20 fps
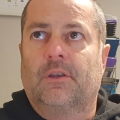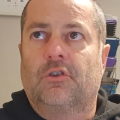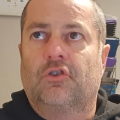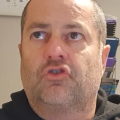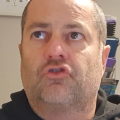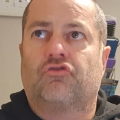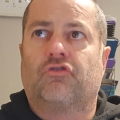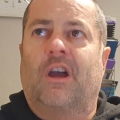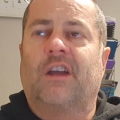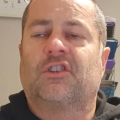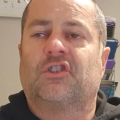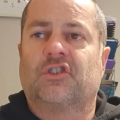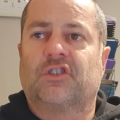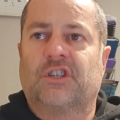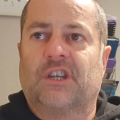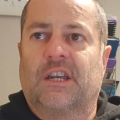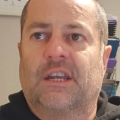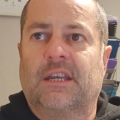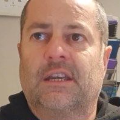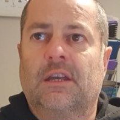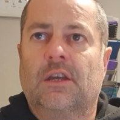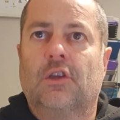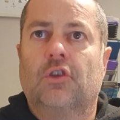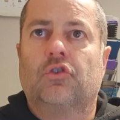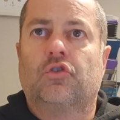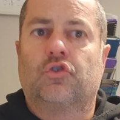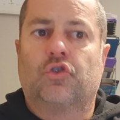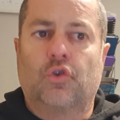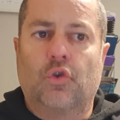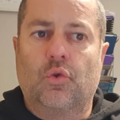strategy
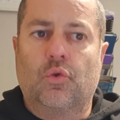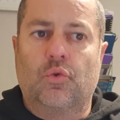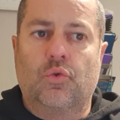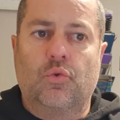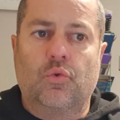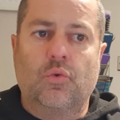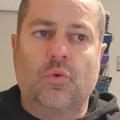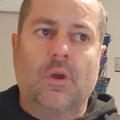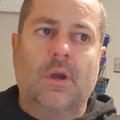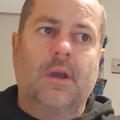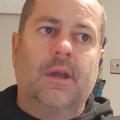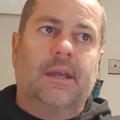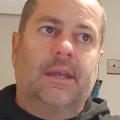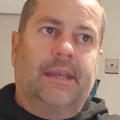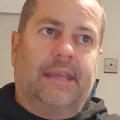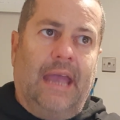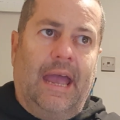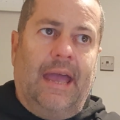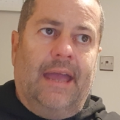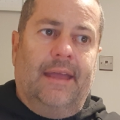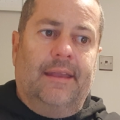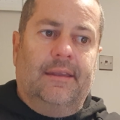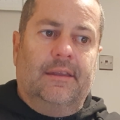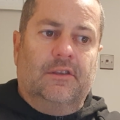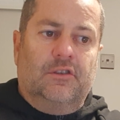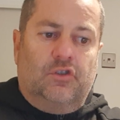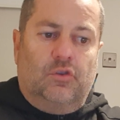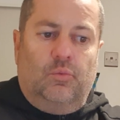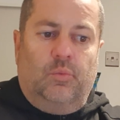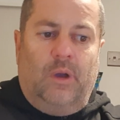to get
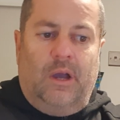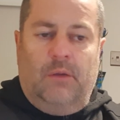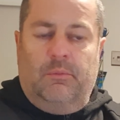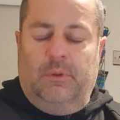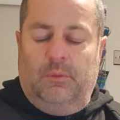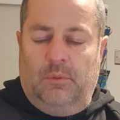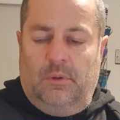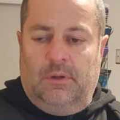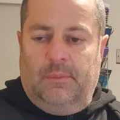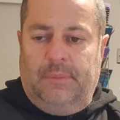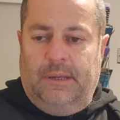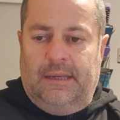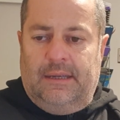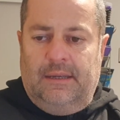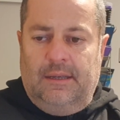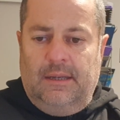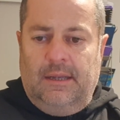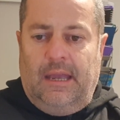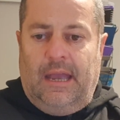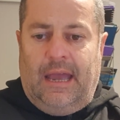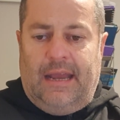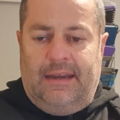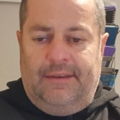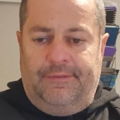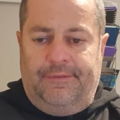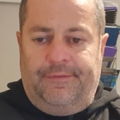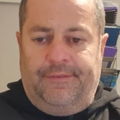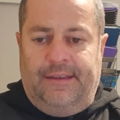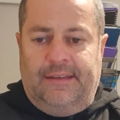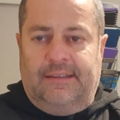to where we want to be. And
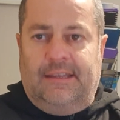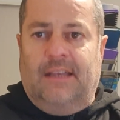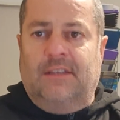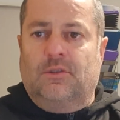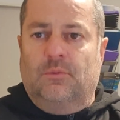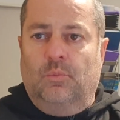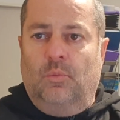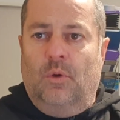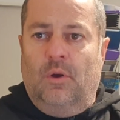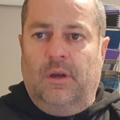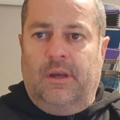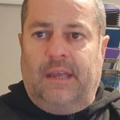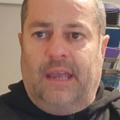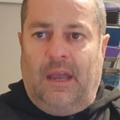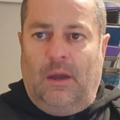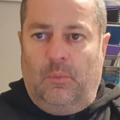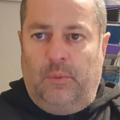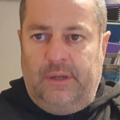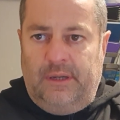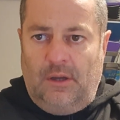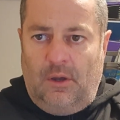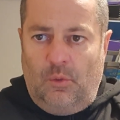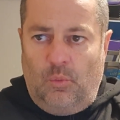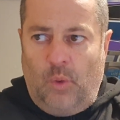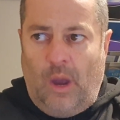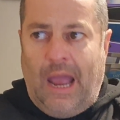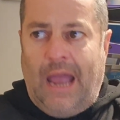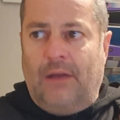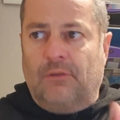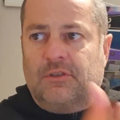if it doesn't work out, we
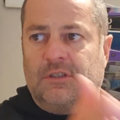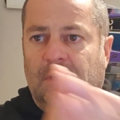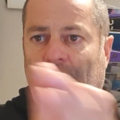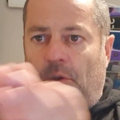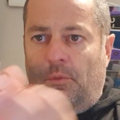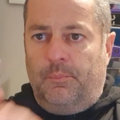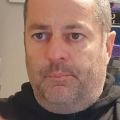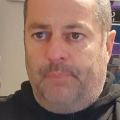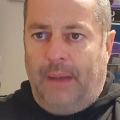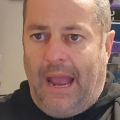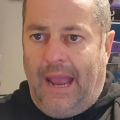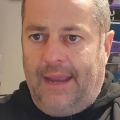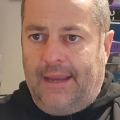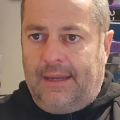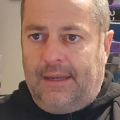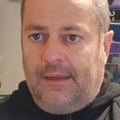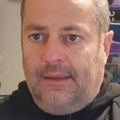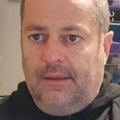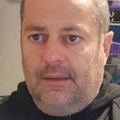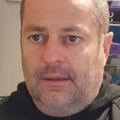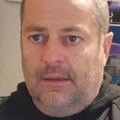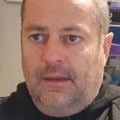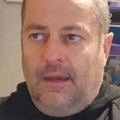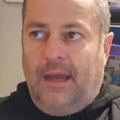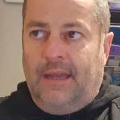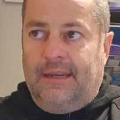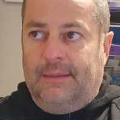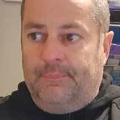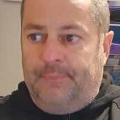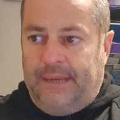know how to go back
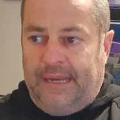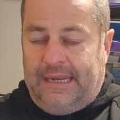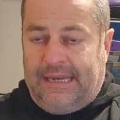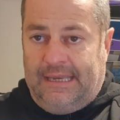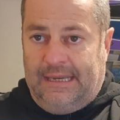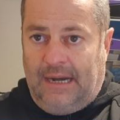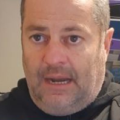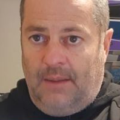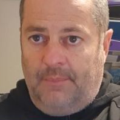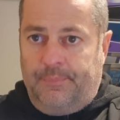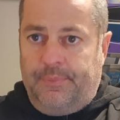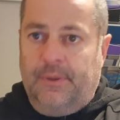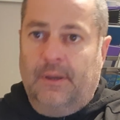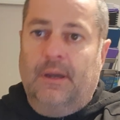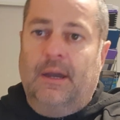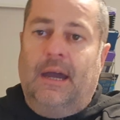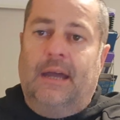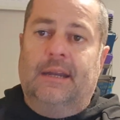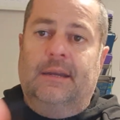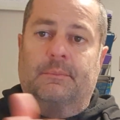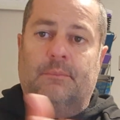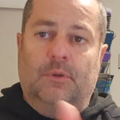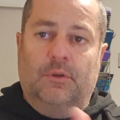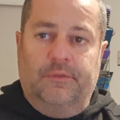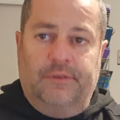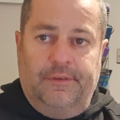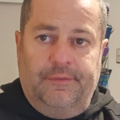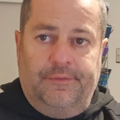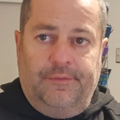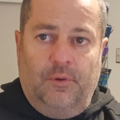and then pick it up and then
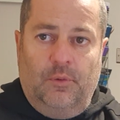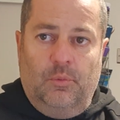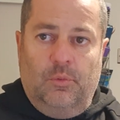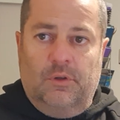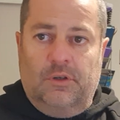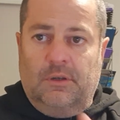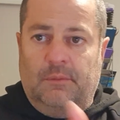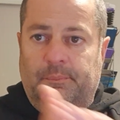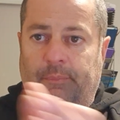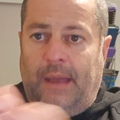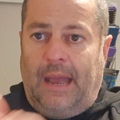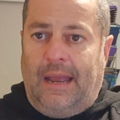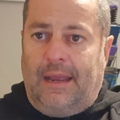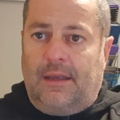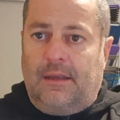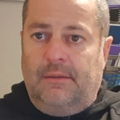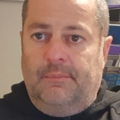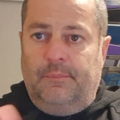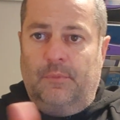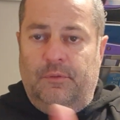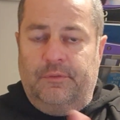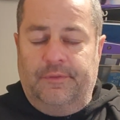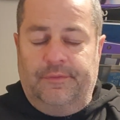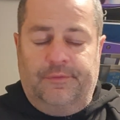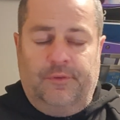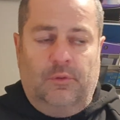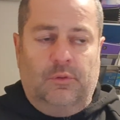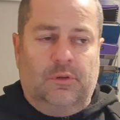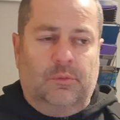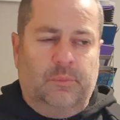move it forward, and back and move it
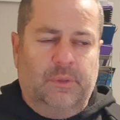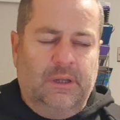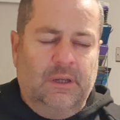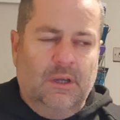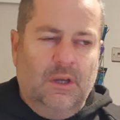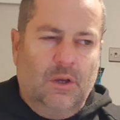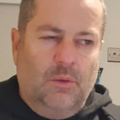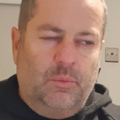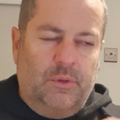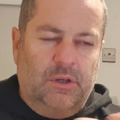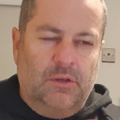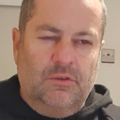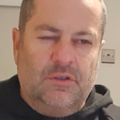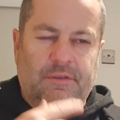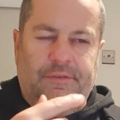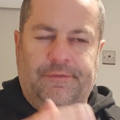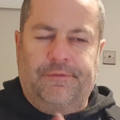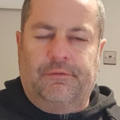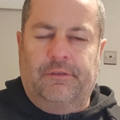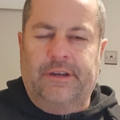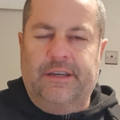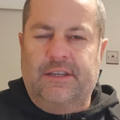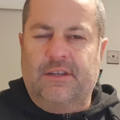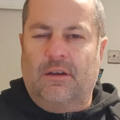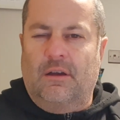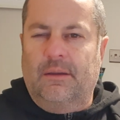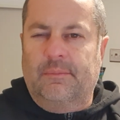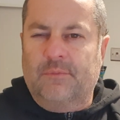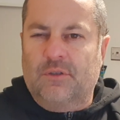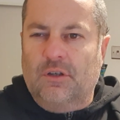forward. And we use a 3
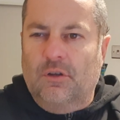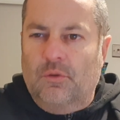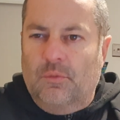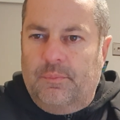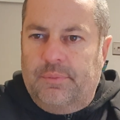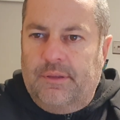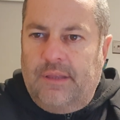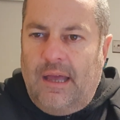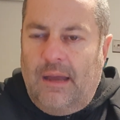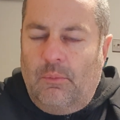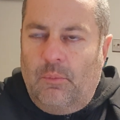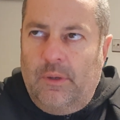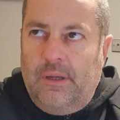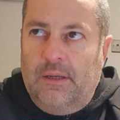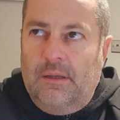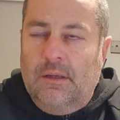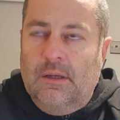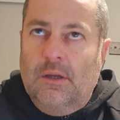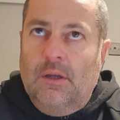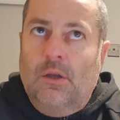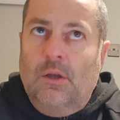times loop that we